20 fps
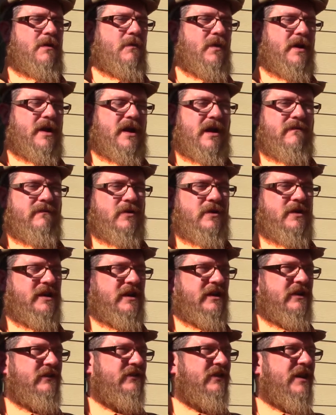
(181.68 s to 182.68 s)
whatever it
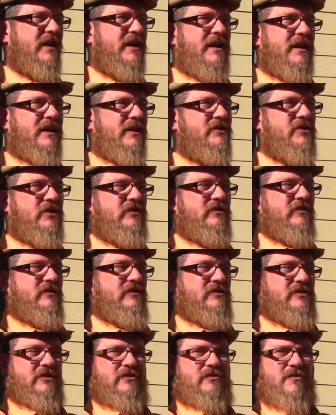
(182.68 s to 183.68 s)
is,
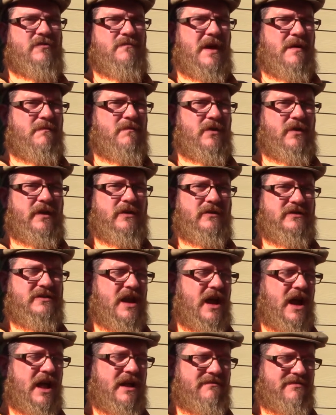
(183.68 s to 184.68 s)
just remember there's
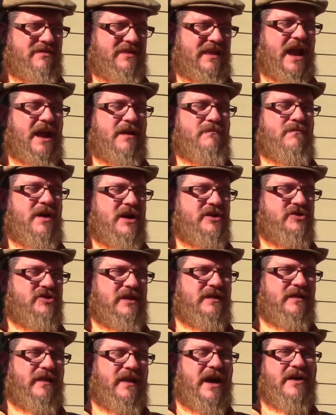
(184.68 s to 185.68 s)
not that much
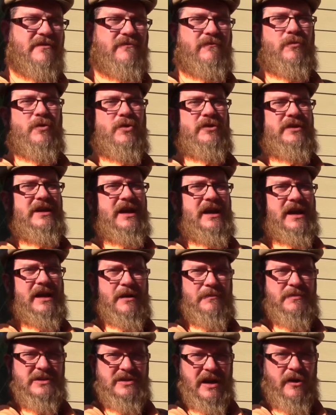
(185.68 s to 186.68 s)
in life worth getting
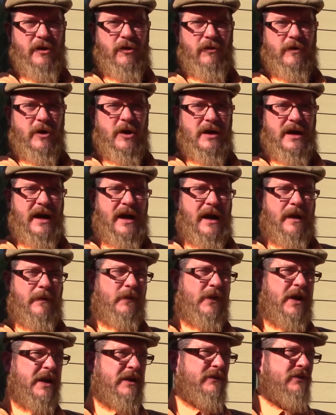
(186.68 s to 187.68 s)
upset over.
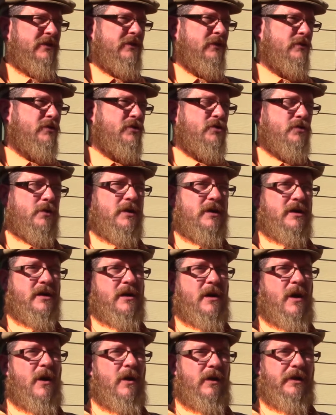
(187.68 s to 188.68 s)
Life's too short
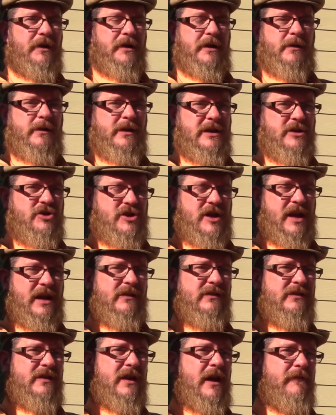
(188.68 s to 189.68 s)
and all of the cliche
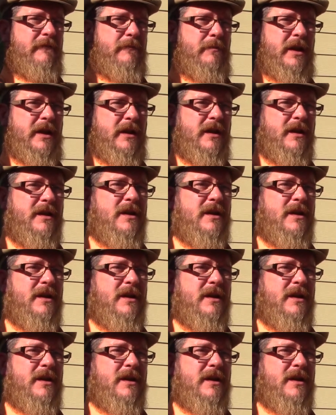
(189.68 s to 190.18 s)
stuff. But